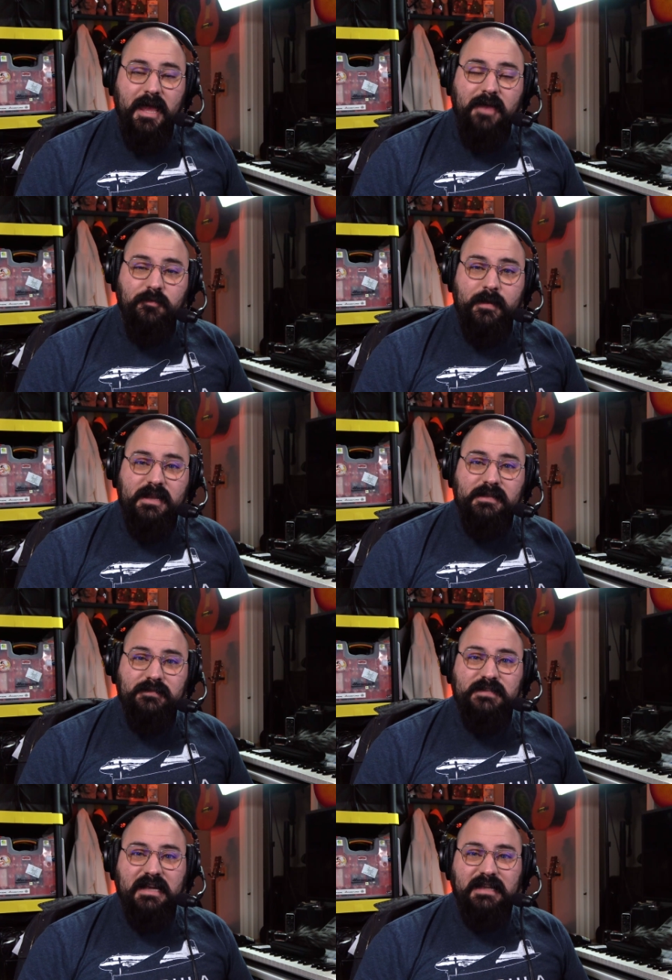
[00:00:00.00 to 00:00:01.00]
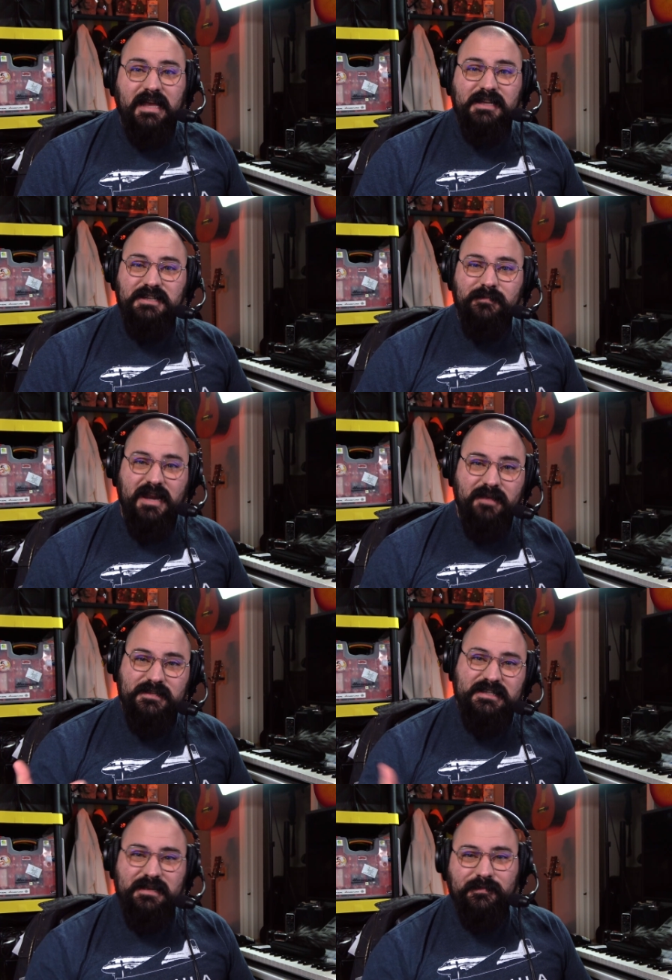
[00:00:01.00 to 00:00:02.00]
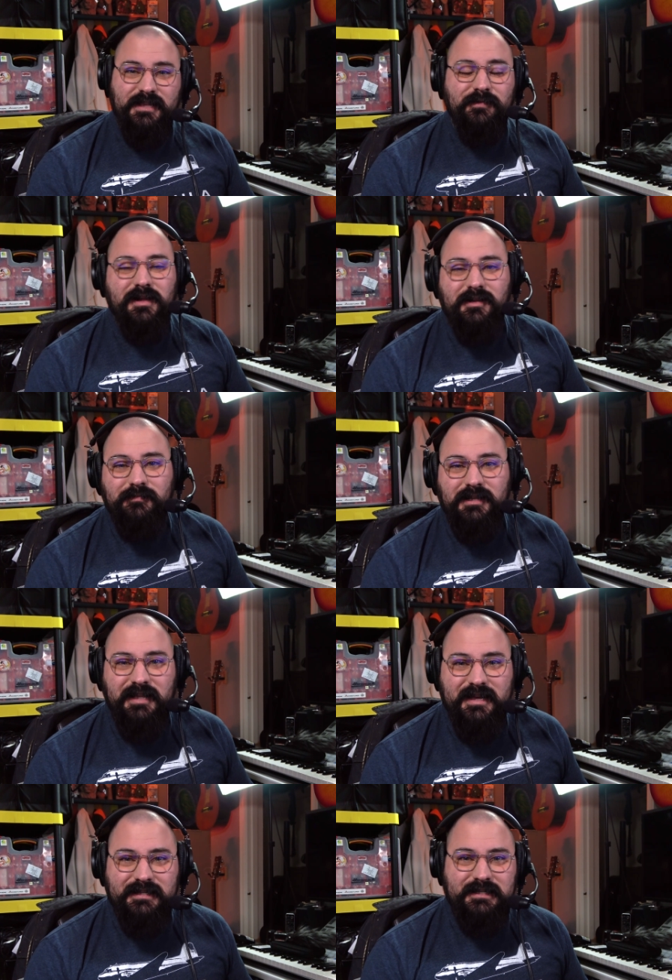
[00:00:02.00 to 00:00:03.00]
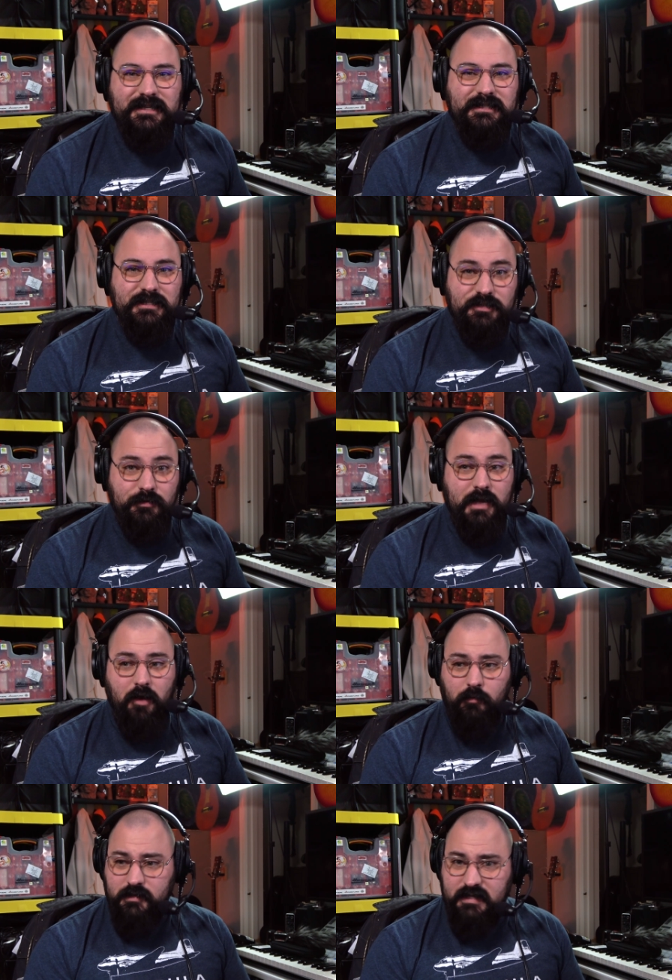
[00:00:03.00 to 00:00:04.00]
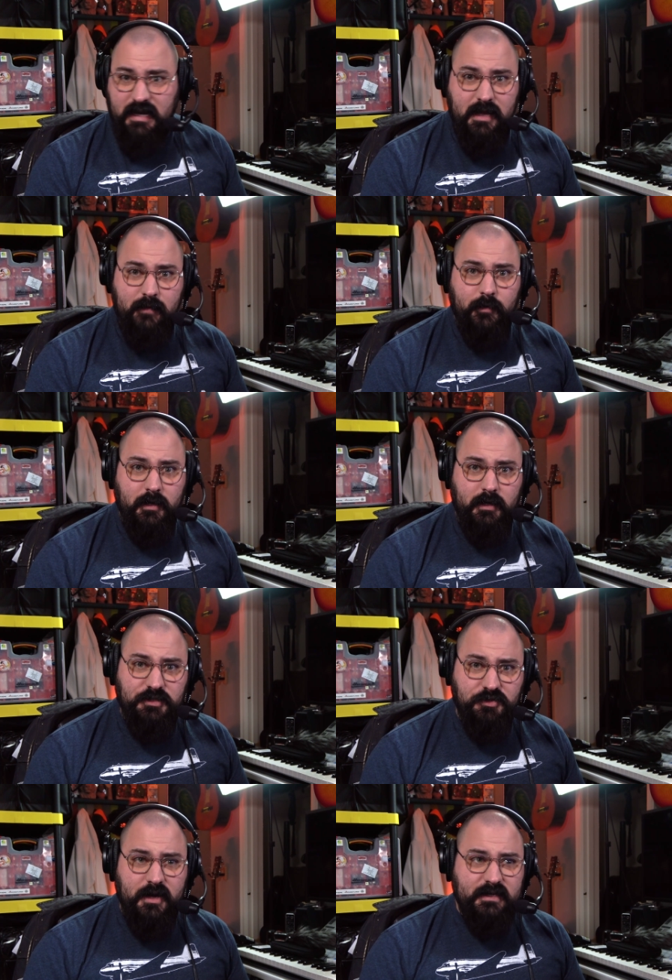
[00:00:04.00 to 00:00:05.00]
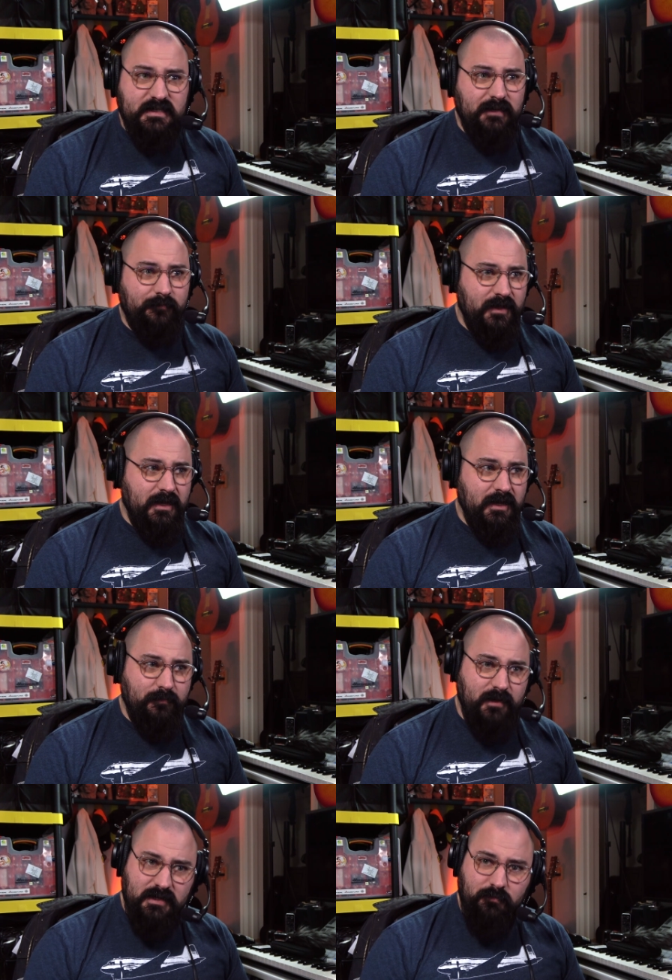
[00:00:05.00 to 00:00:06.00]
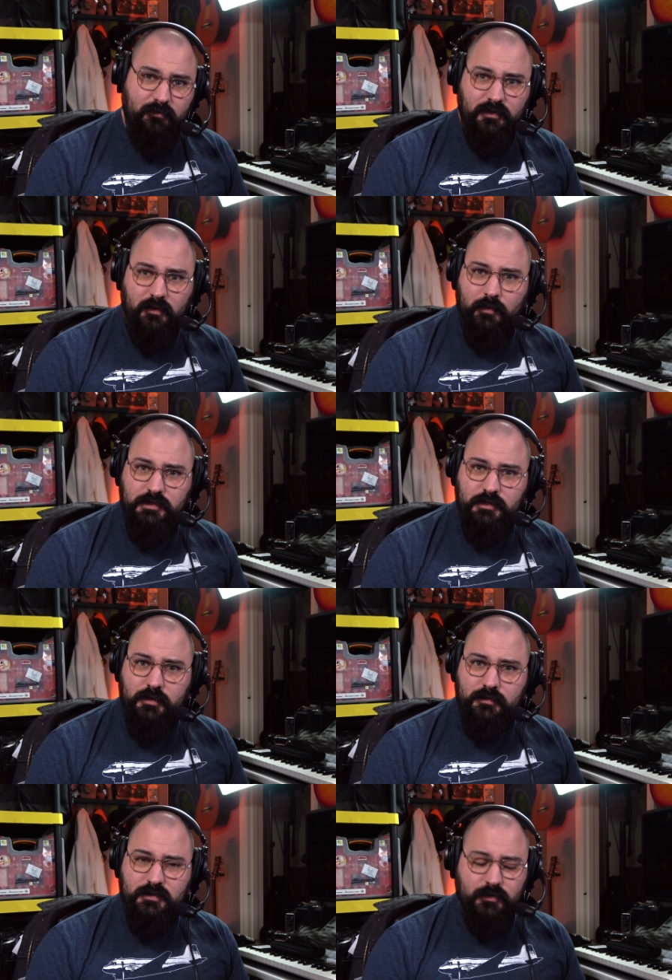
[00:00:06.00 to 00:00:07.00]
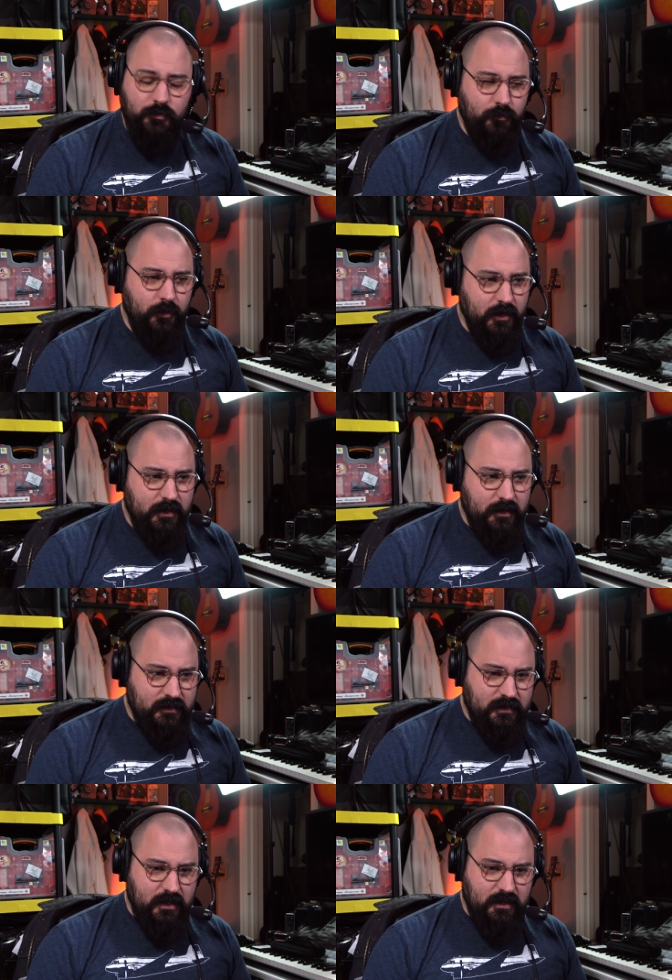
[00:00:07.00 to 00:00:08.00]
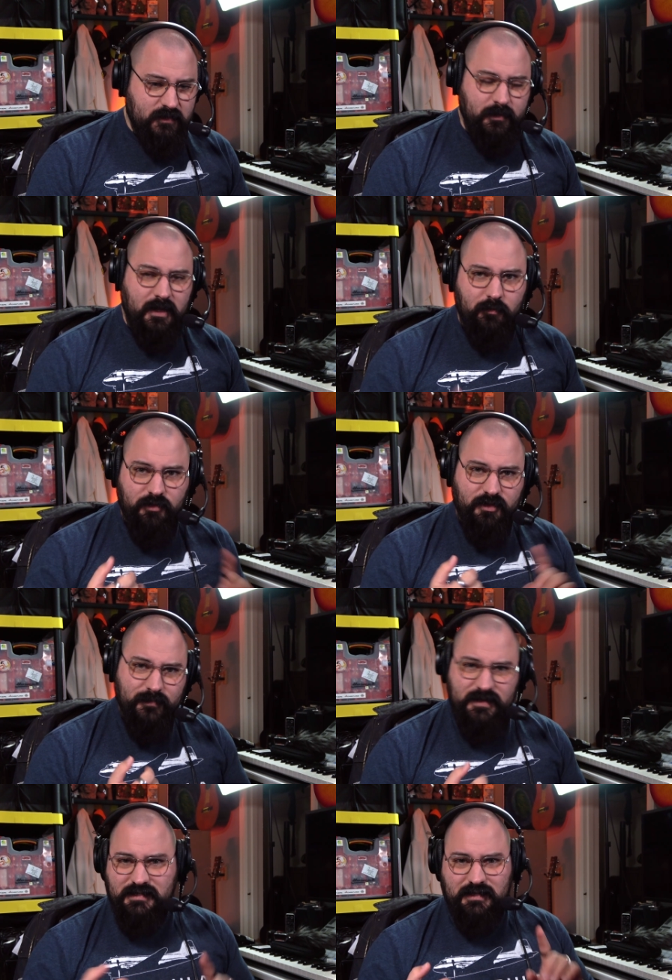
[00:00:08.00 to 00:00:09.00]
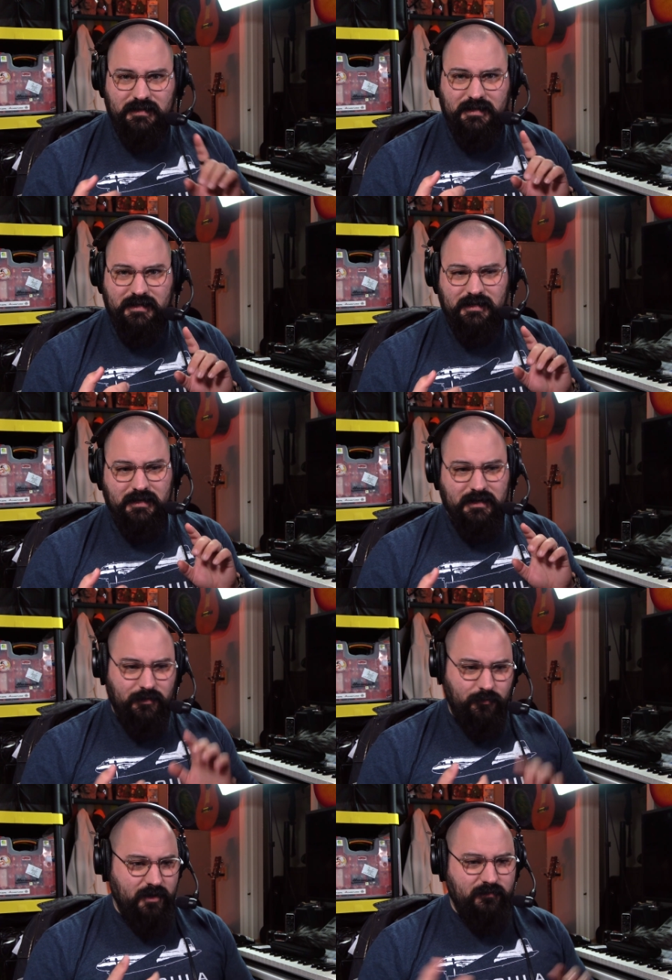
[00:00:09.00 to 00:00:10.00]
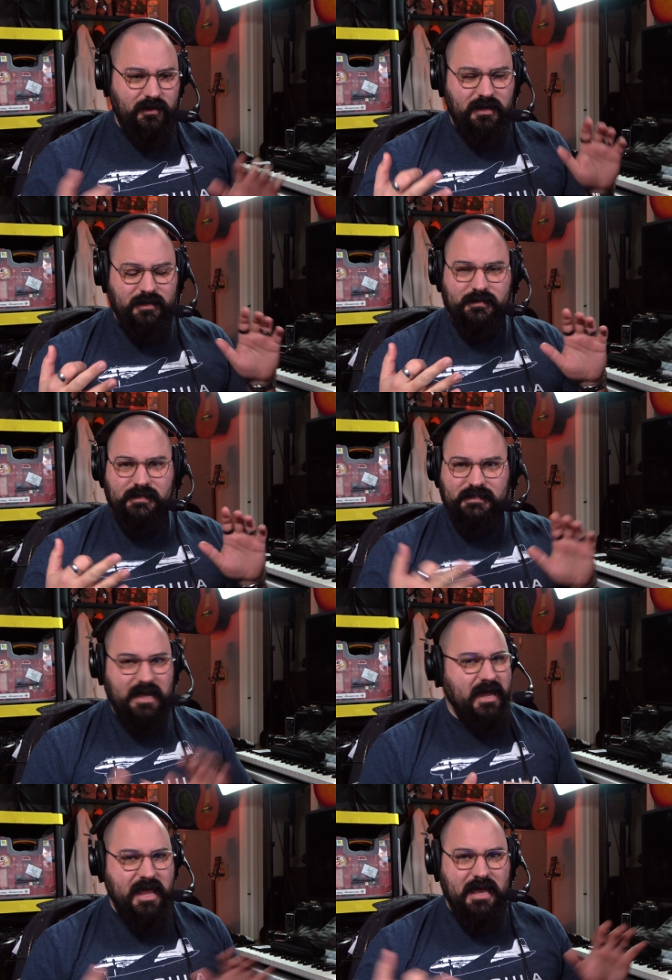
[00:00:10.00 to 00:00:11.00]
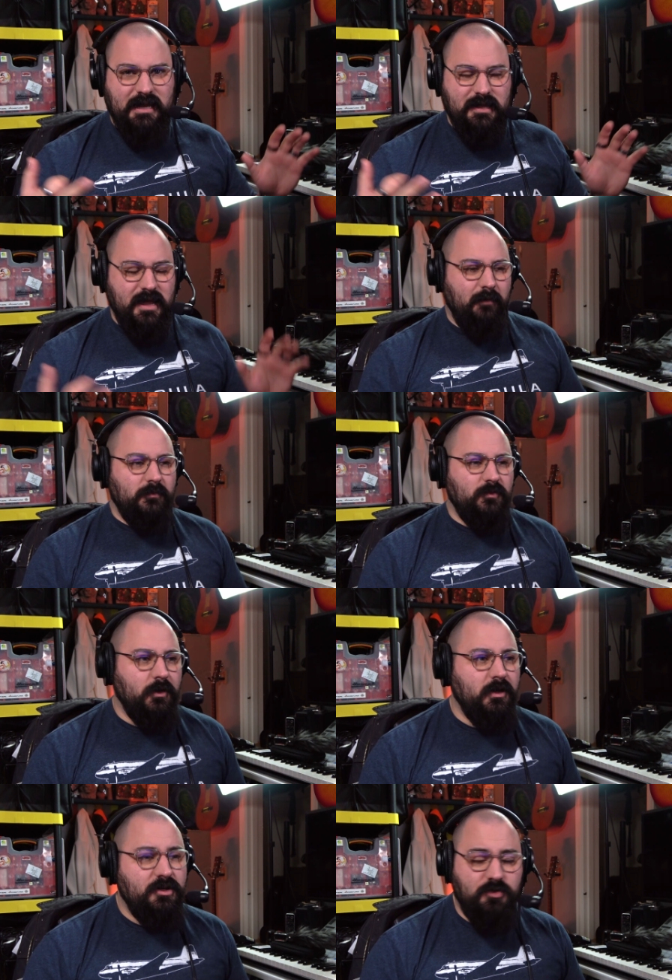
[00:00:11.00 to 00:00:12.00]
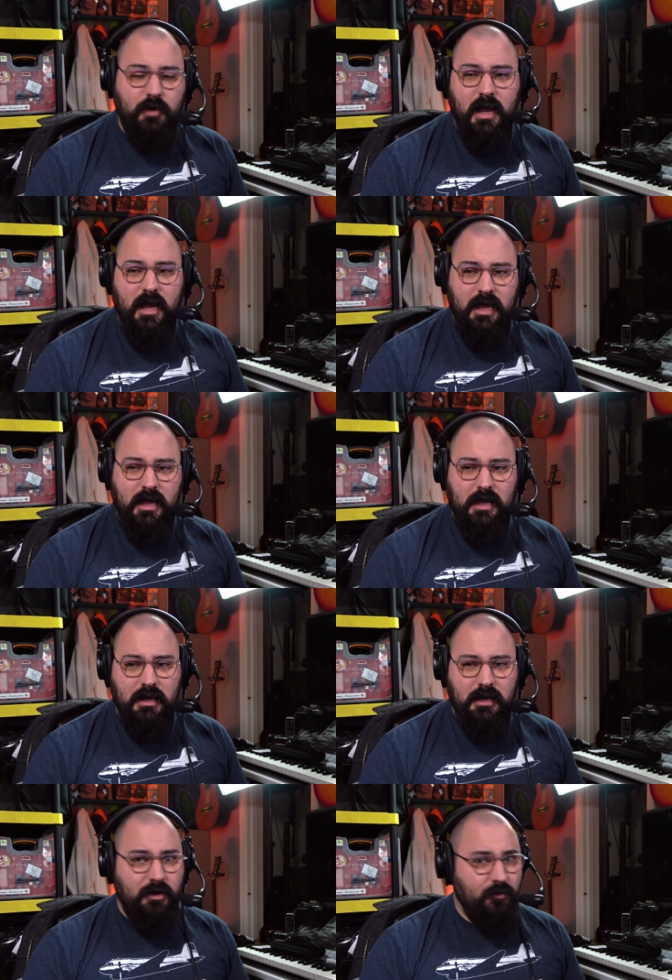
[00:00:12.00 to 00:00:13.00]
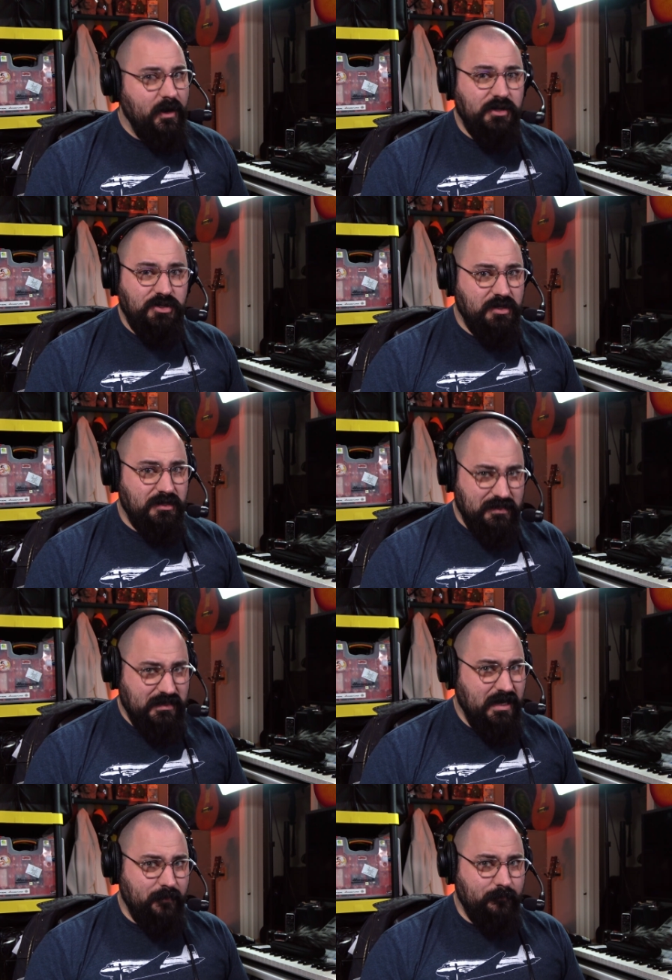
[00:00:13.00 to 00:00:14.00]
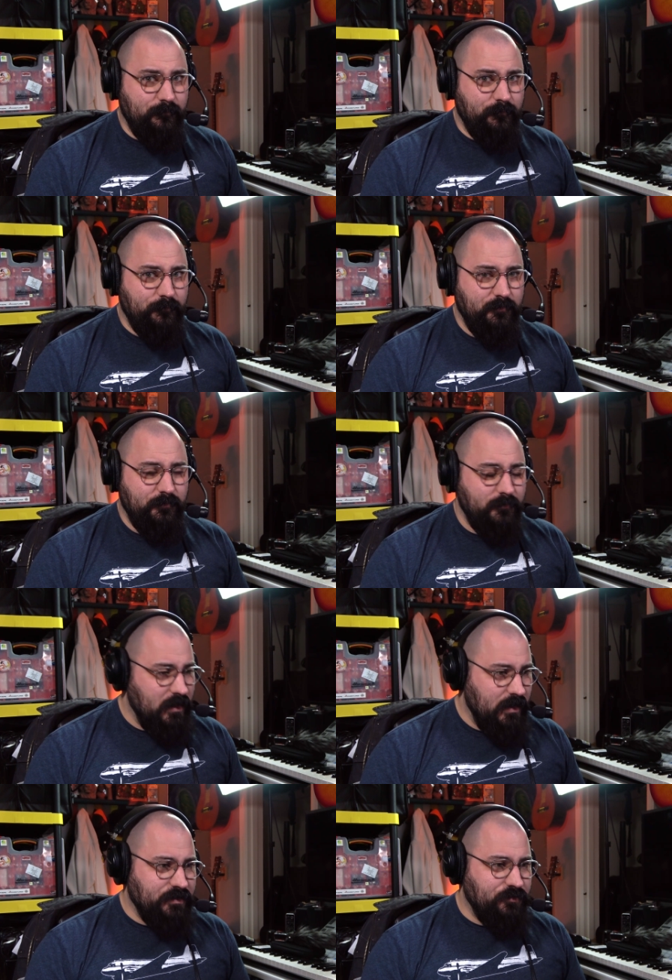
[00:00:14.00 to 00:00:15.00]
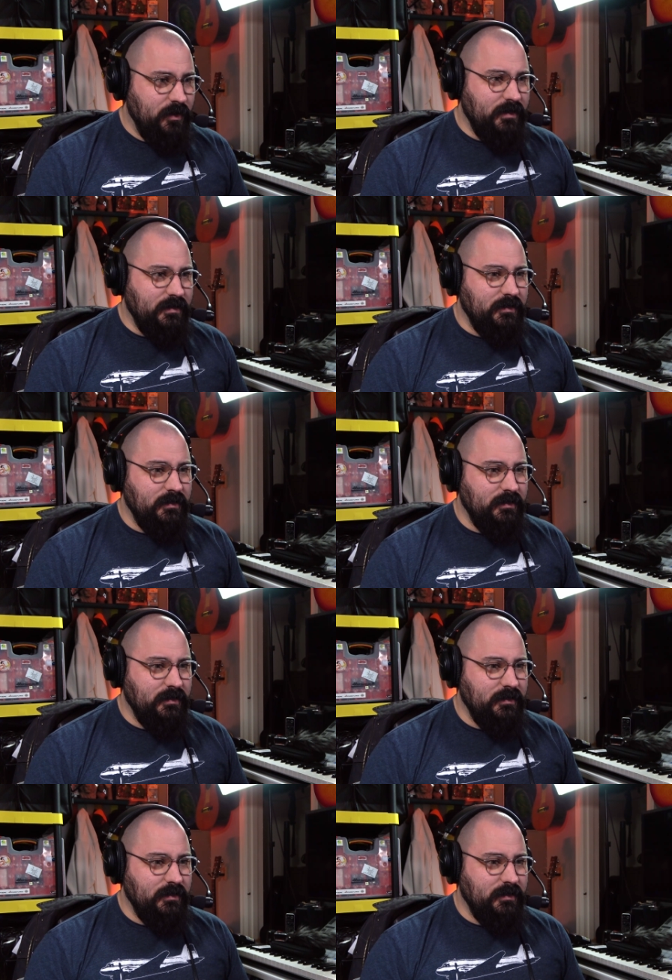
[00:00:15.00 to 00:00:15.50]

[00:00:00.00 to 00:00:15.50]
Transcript: Hey there, minions of technology. My name is Tim Lee. Welcome to Legacy Studio, where today we're going to try something a bit different than what you're used to seeing us play with the Mist and the Riven and the Cyan games. We're going to try Ranch Sim. That's right.